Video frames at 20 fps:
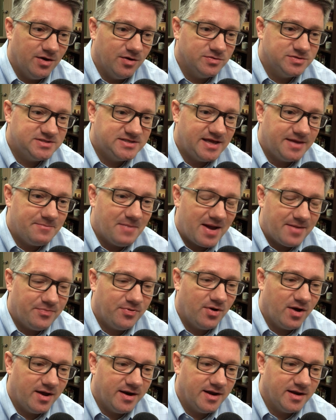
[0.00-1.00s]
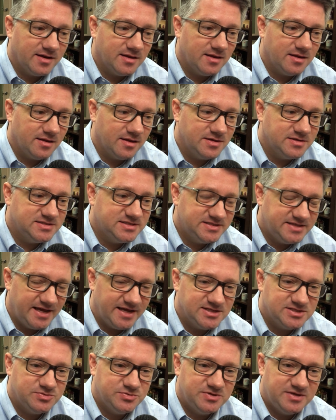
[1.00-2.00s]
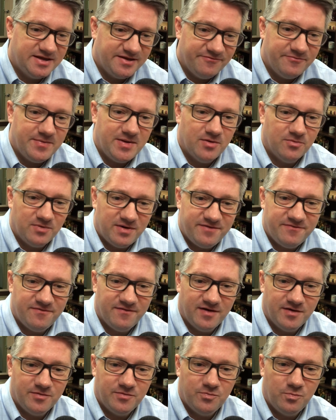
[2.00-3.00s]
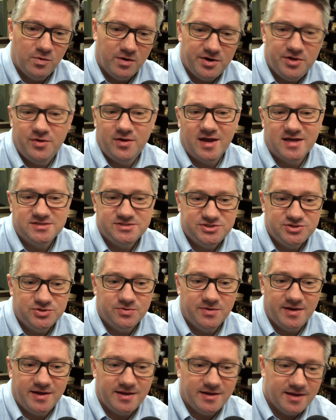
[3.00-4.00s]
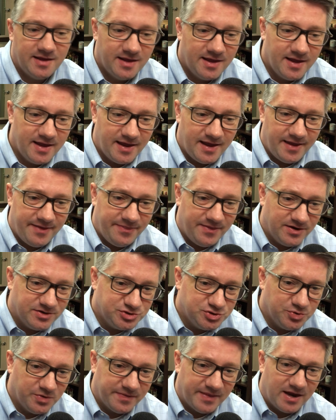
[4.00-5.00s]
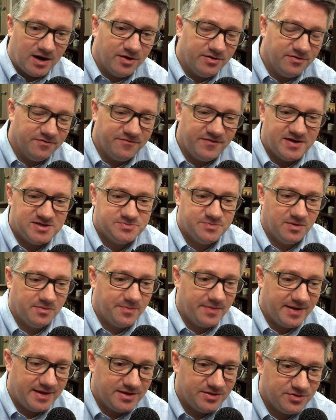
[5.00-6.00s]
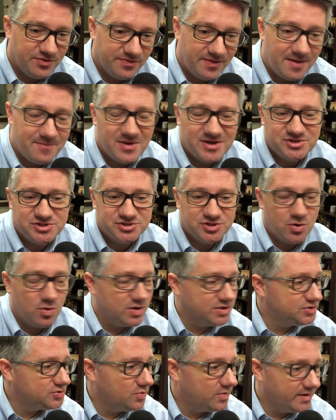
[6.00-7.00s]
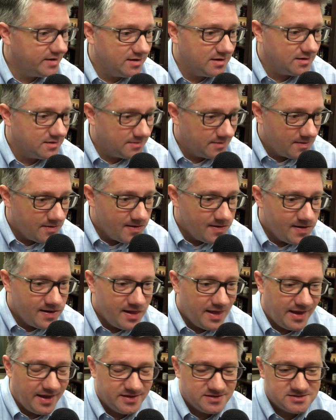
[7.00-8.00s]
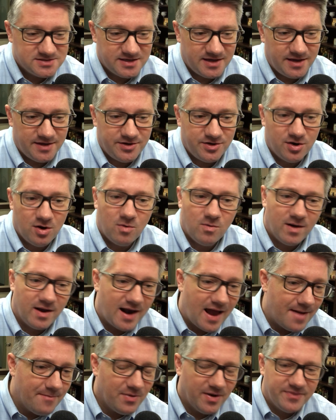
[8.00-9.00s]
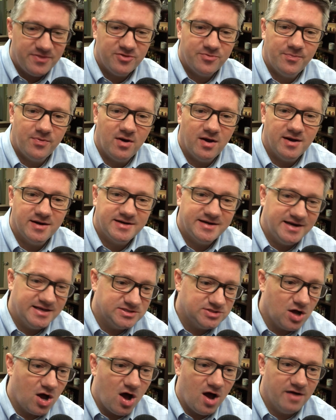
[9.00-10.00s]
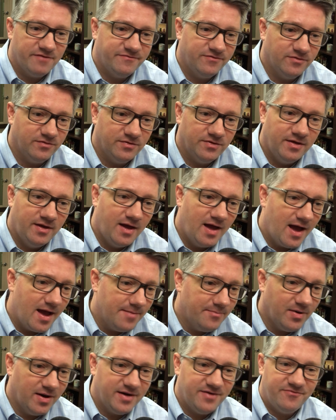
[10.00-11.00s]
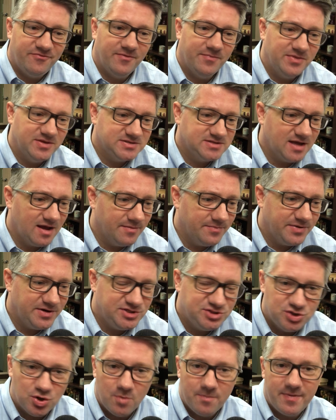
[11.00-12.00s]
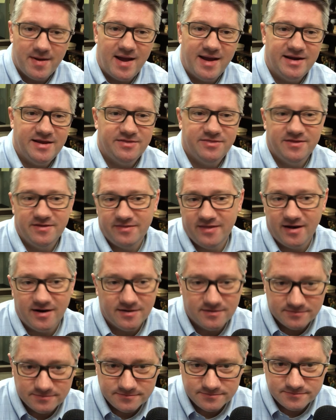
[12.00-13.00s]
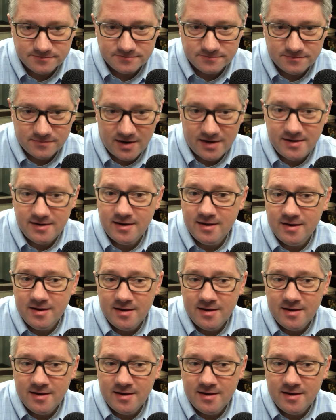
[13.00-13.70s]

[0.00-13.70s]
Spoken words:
say, my product stinks, give me a refund, what are you guys doing? And they're doing that on your Facebook page. They might just go on Twitter and say, you know what, I bought this product and it's awful. I bought it from this company, don't buy anything there, right?